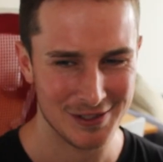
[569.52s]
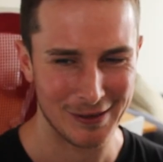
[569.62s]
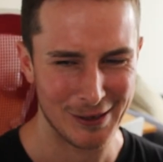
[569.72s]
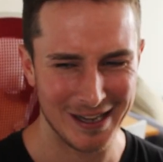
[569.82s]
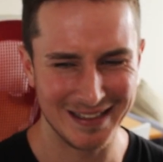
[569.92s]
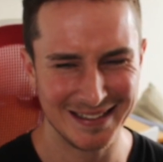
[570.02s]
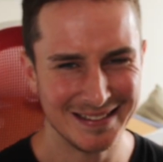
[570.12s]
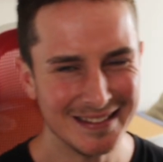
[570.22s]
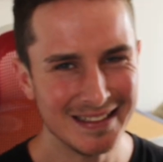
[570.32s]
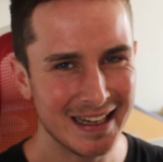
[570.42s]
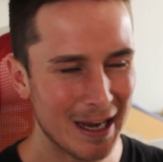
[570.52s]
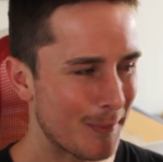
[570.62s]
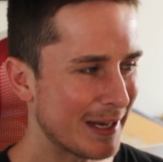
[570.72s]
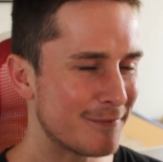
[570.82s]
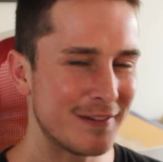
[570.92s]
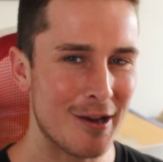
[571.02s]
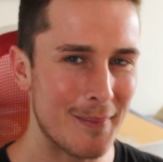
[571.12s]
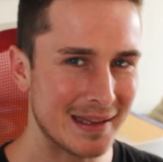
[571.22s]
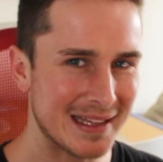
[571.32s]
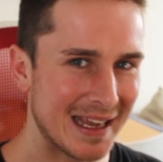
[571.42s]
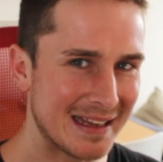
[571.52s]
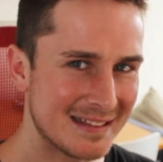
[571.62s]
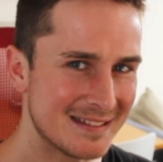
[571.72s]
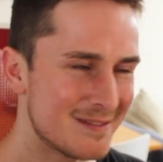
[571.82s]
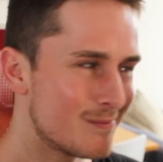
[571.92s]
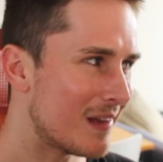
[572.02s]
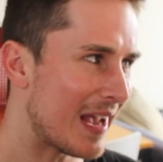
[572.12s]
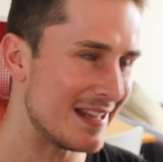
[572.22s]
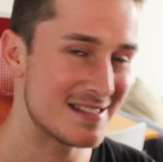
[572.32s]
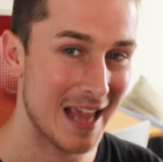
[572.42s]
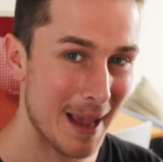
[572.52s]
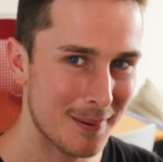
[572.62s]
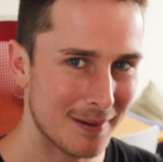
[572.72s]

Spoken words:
So I'll make a video about that ASAP.